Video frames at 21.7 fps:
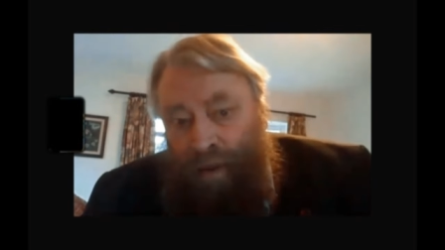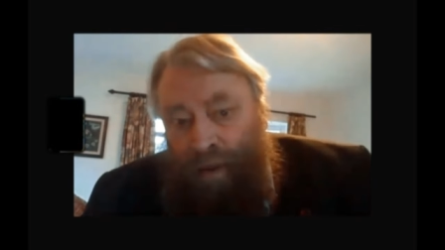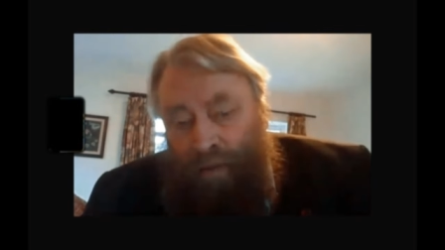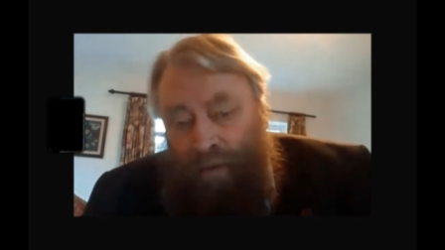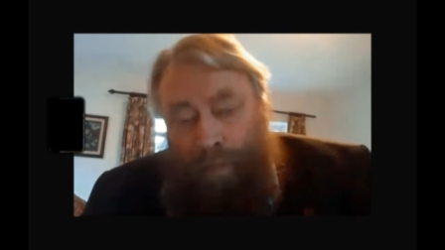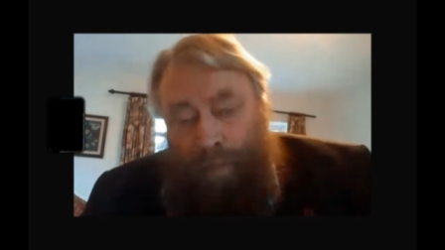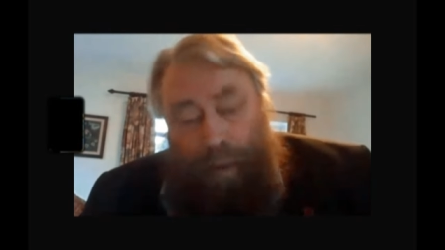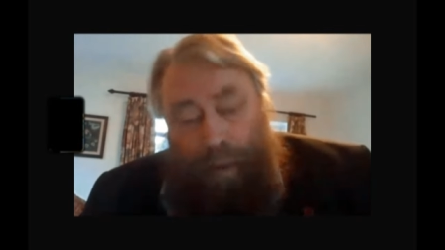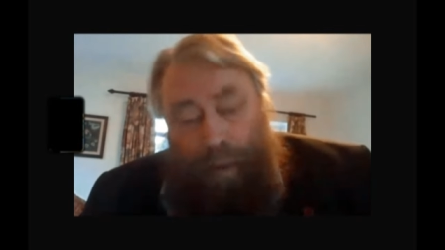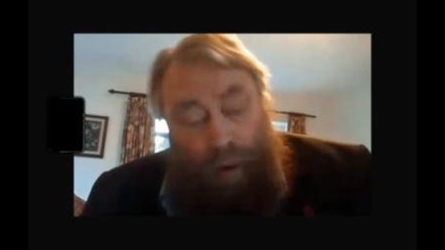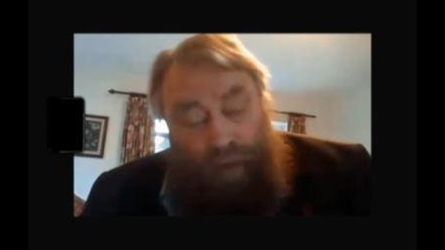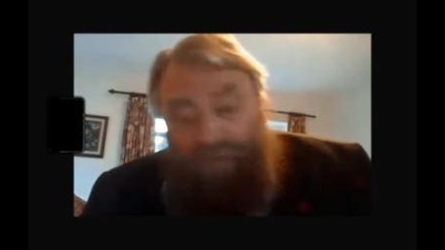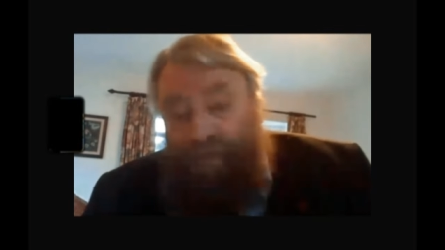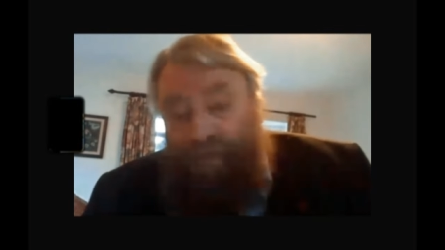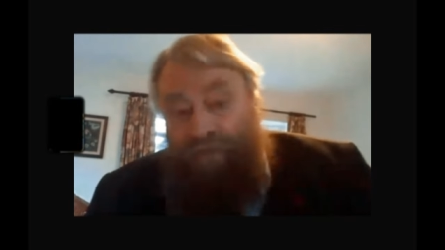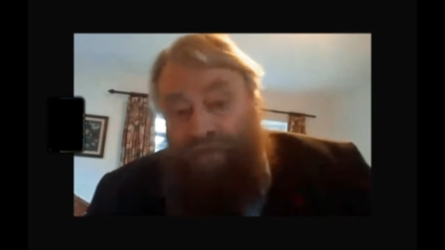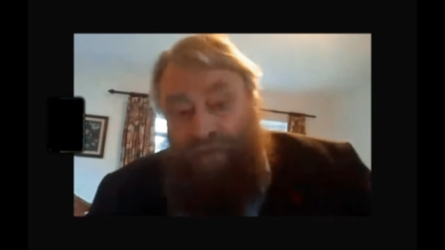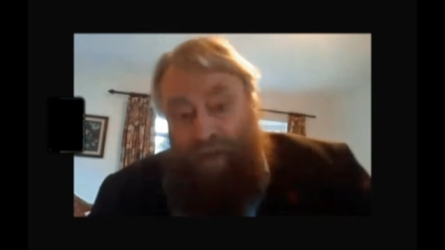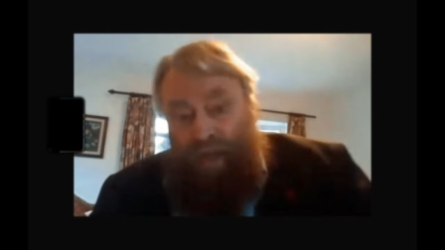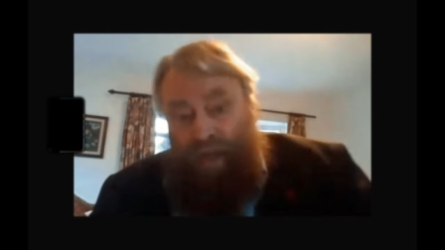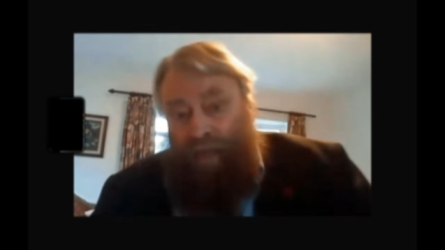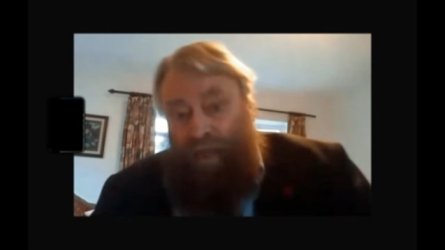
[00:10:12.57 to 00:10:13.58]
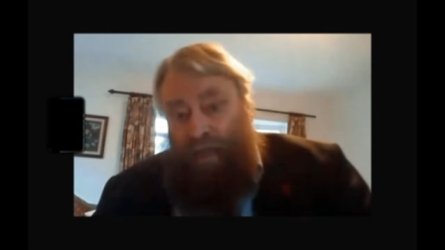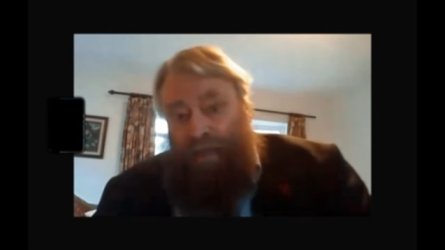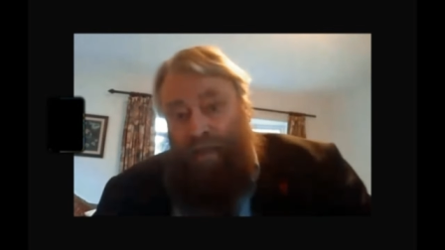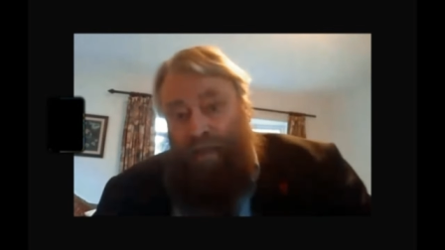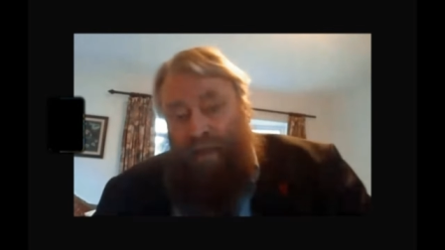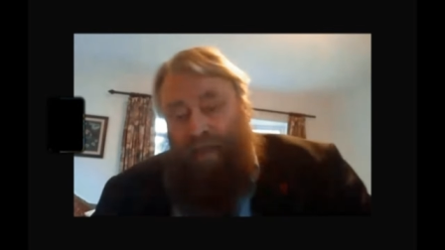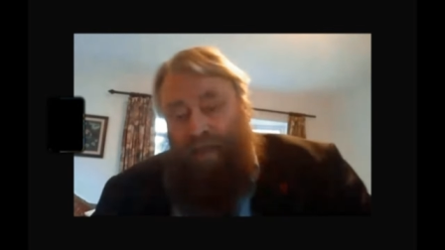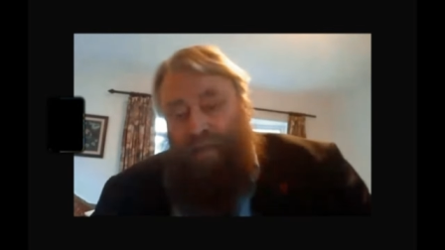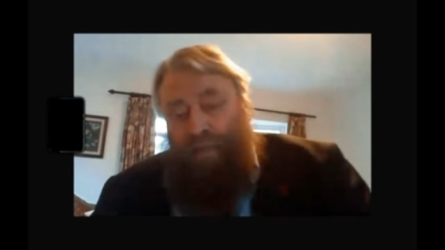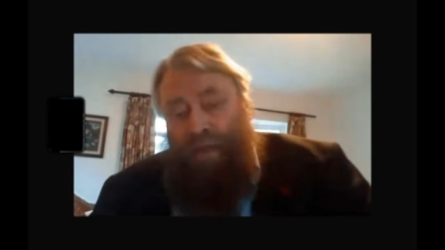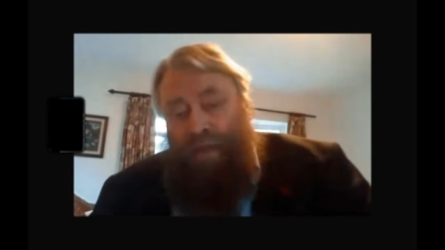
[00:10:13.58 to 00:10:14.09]
The posh
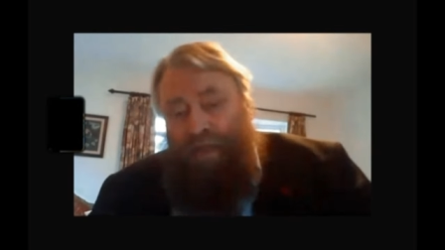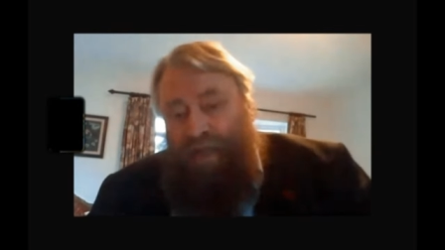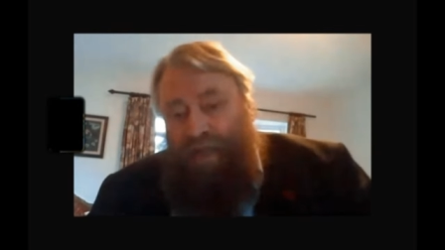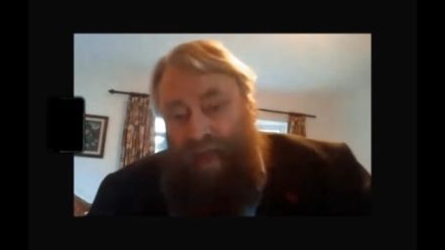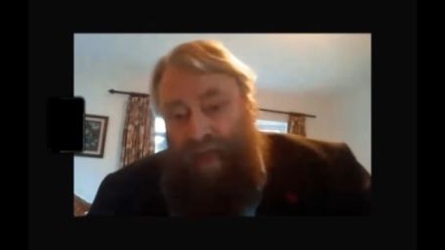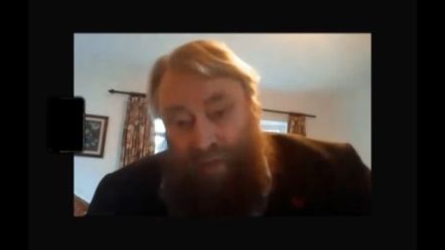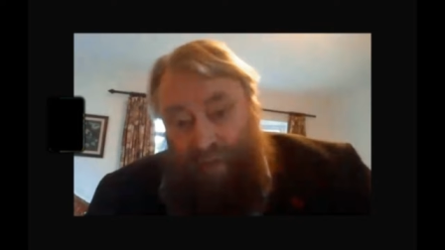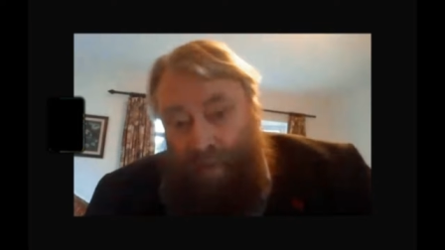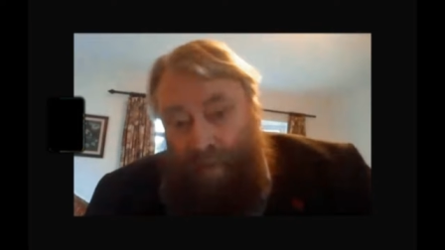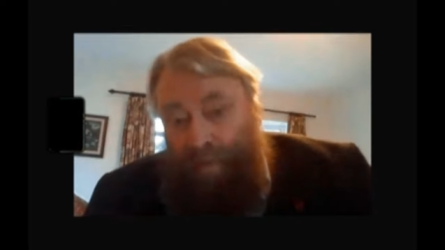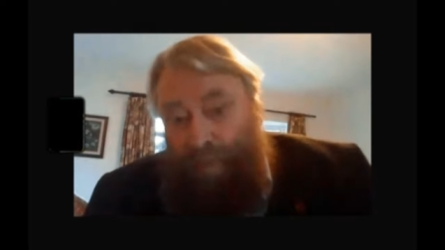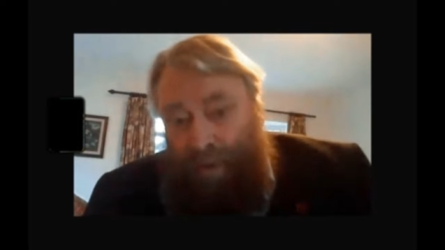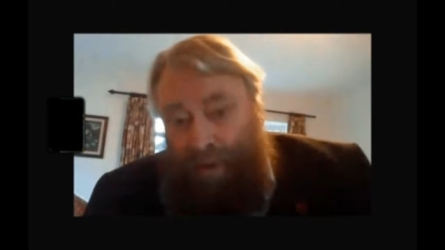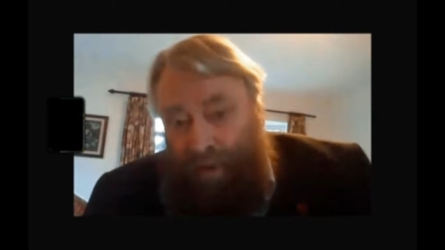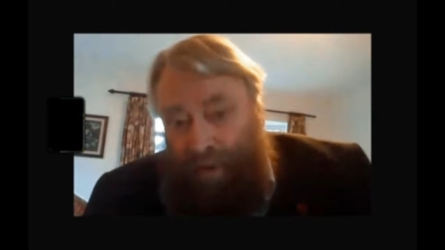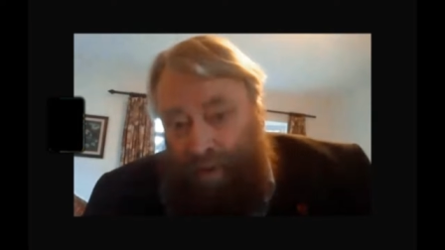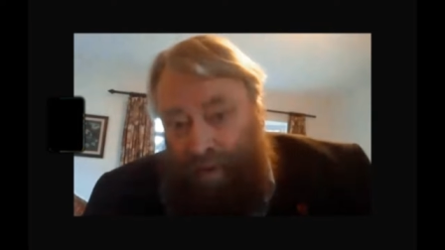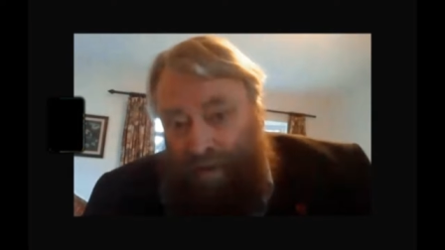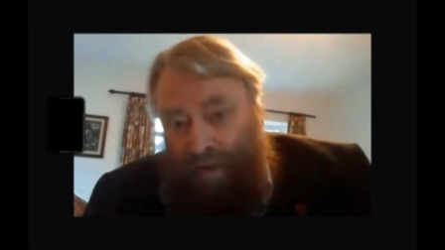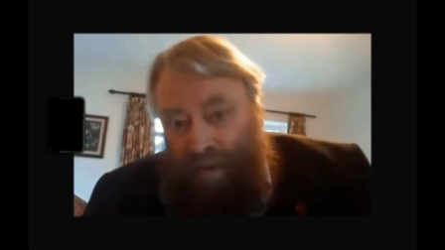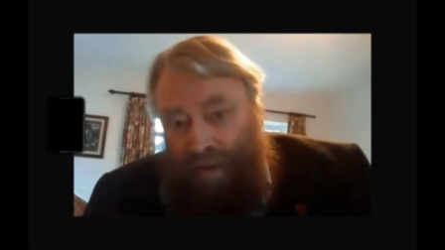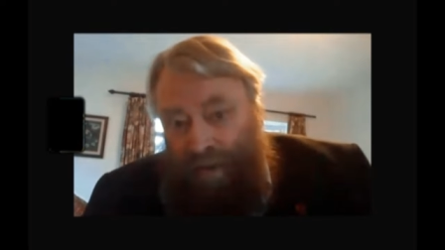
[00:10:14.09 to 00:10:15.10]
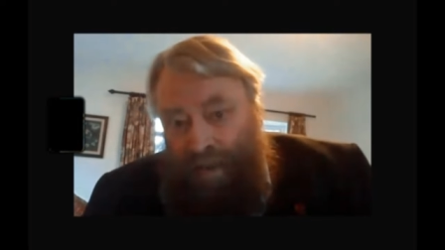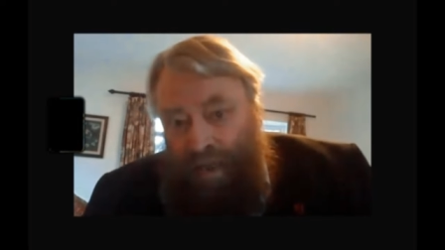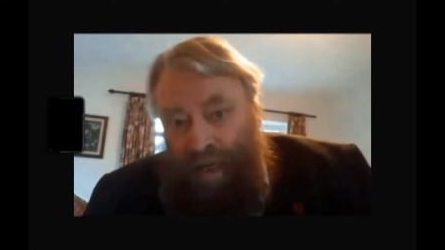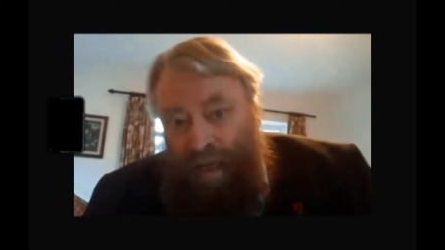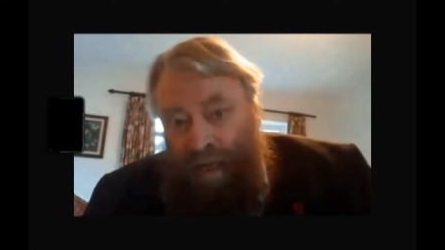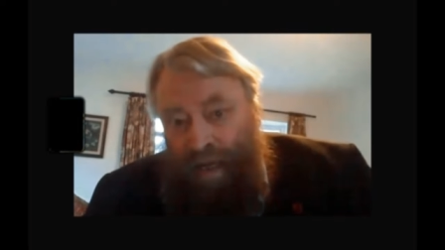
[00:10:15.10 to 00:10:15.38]
seats were sevenpence,